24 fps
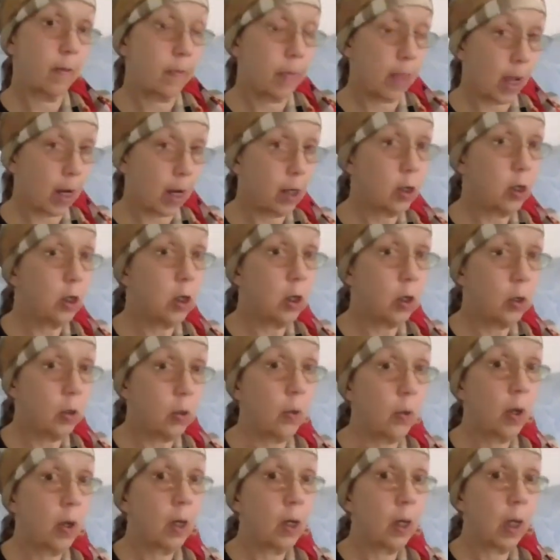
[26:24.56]
Then
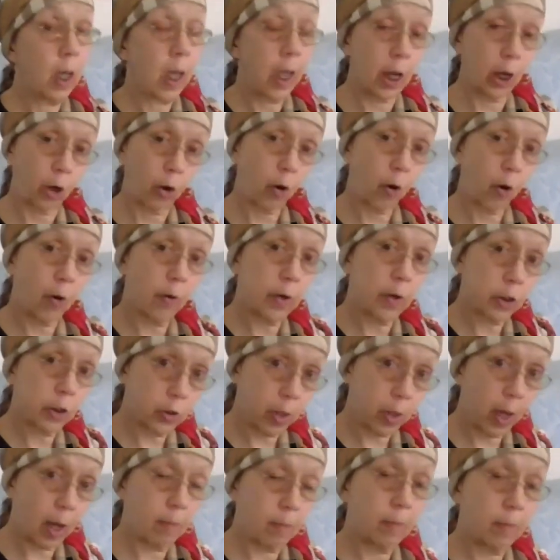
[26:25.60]
you encourage
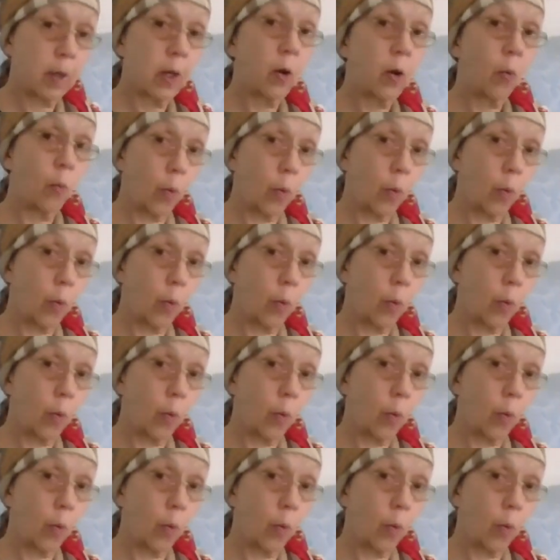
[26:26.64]
them.